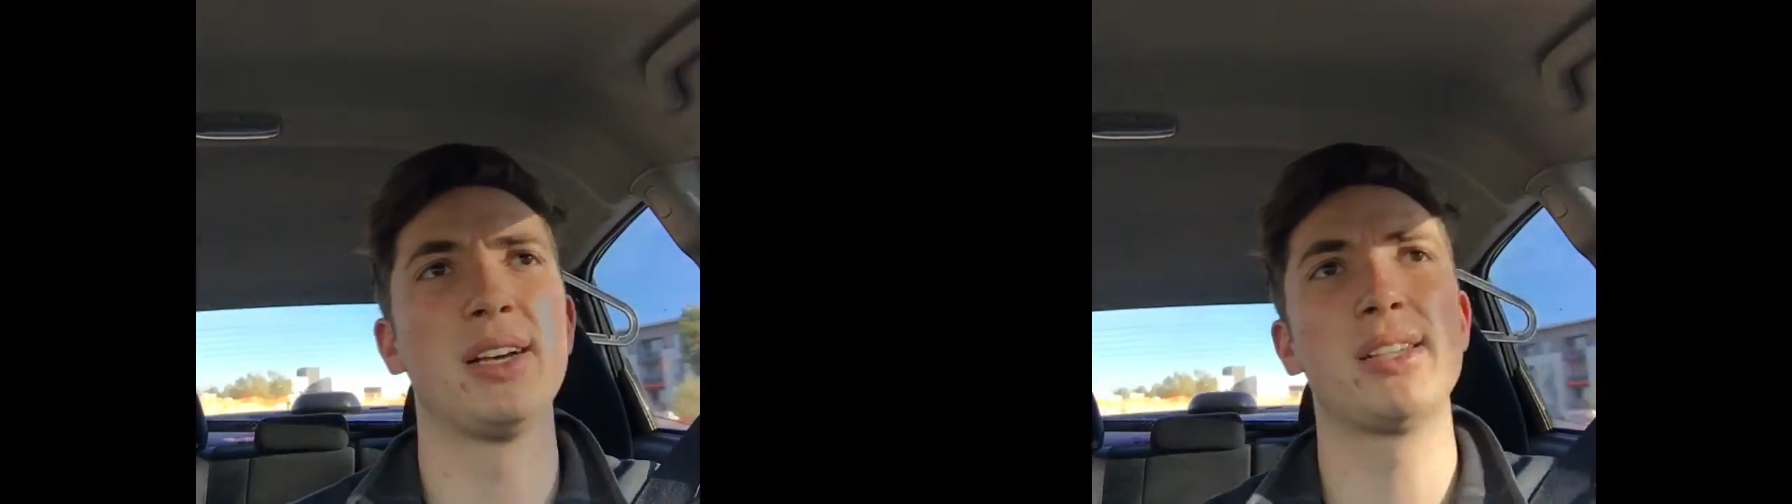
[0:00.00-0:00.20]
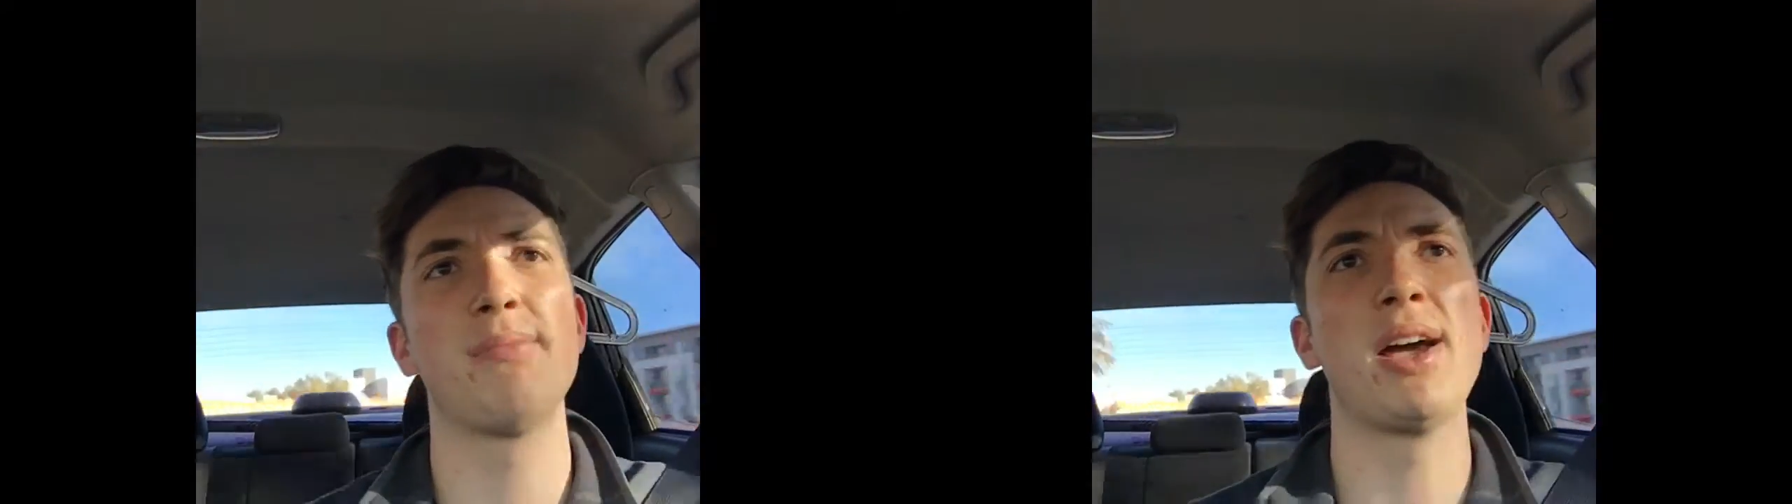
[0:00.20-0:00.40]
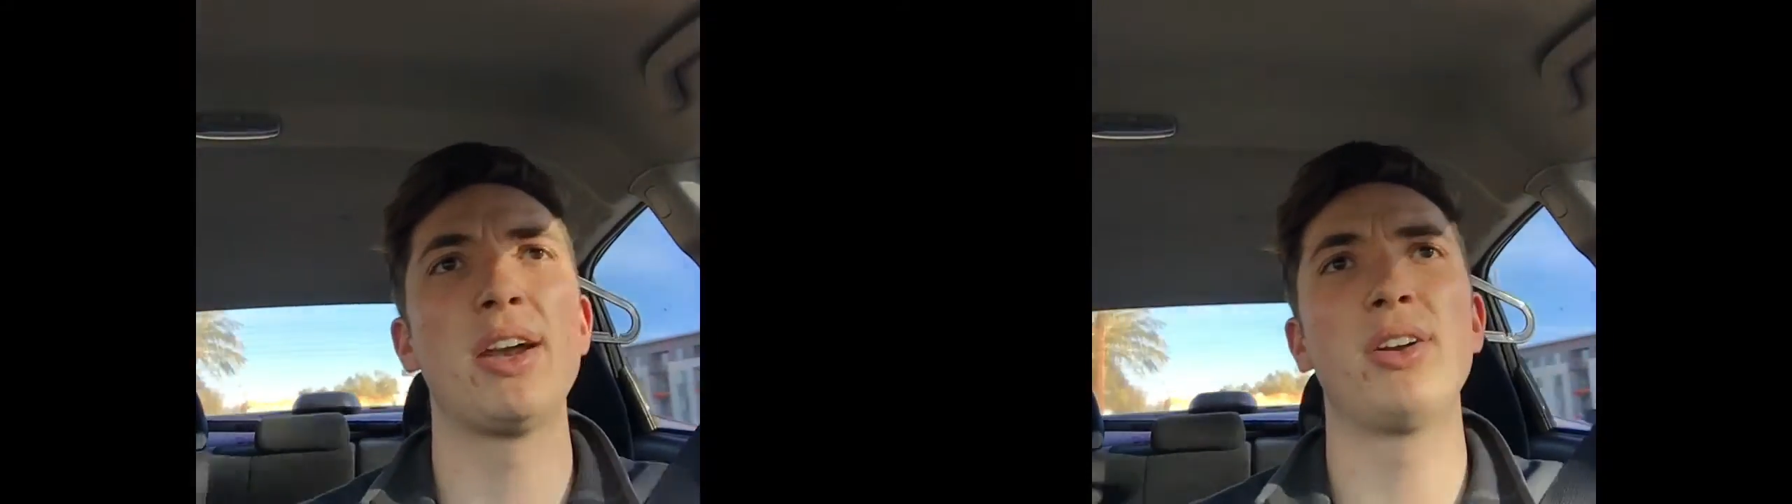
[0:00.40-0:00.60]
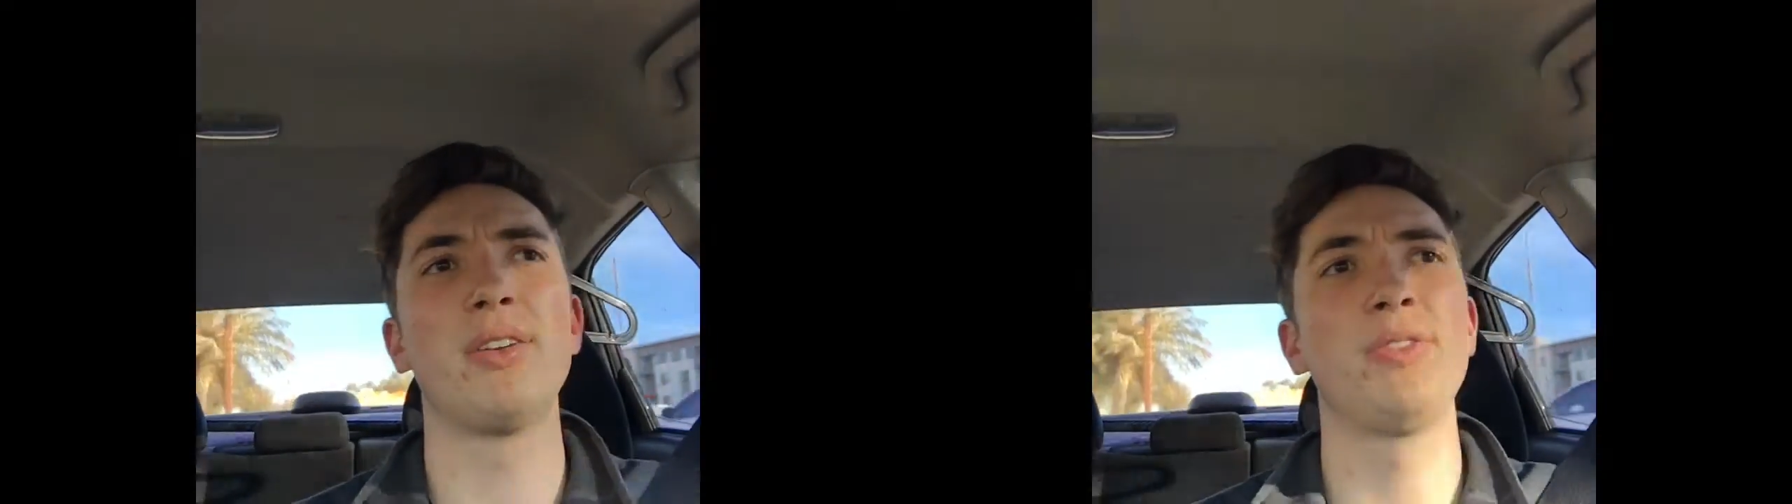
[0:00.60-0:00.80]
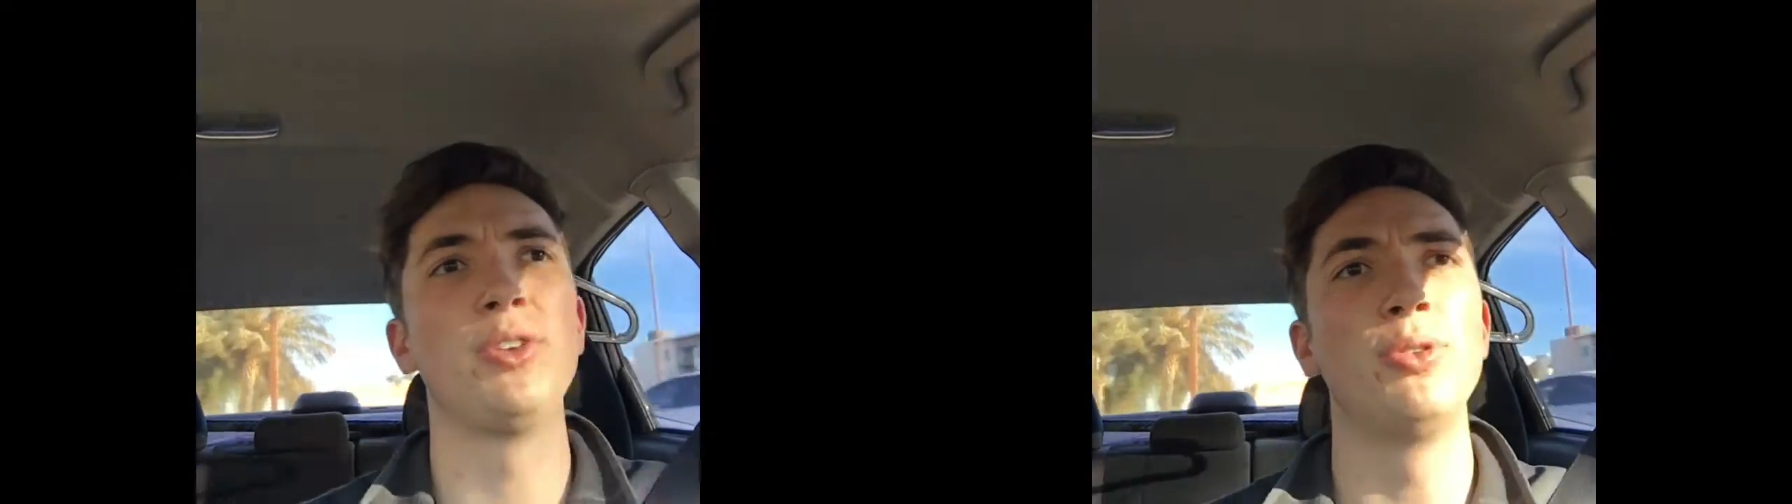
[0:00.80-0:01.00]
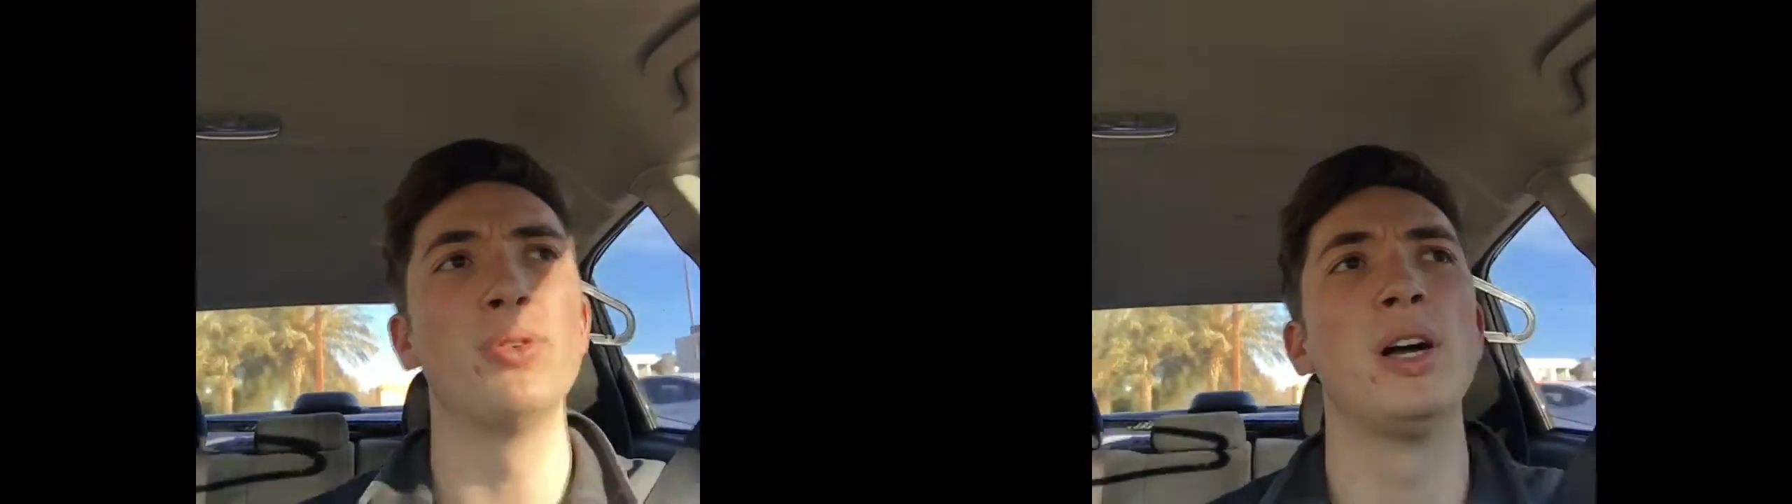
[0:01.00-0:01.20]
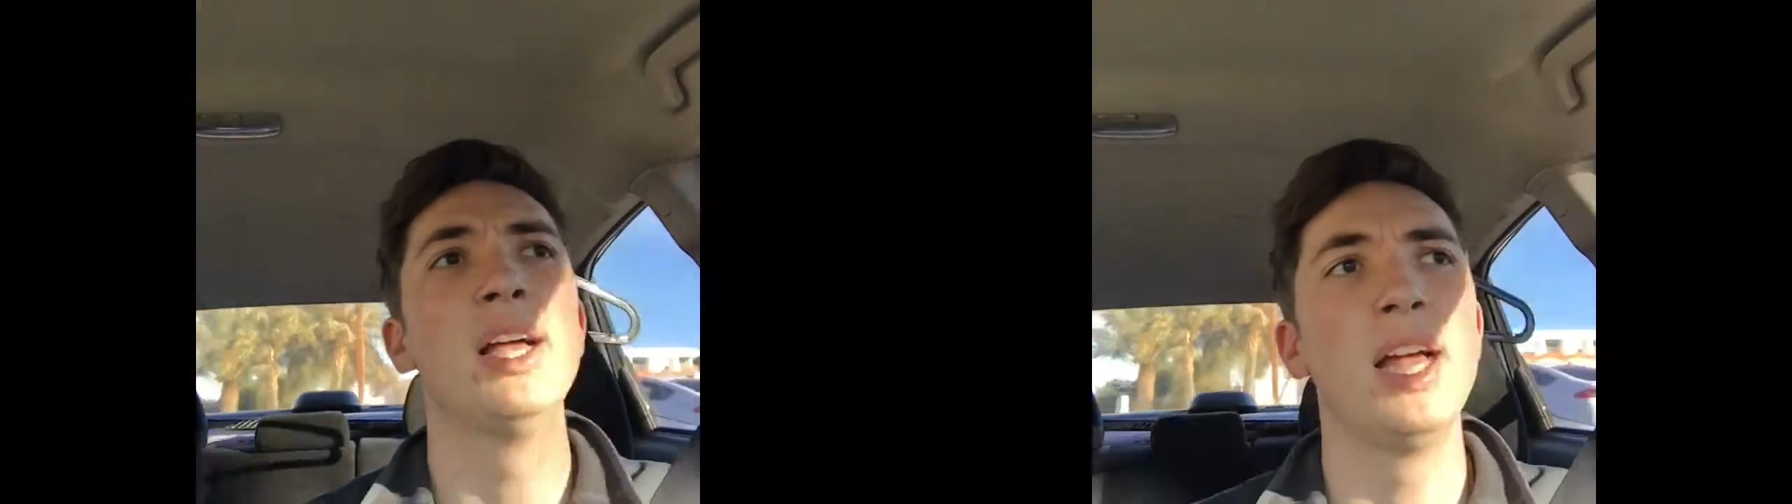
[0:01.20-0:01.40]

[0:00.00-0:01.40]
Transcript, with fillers: It doesn't matter if you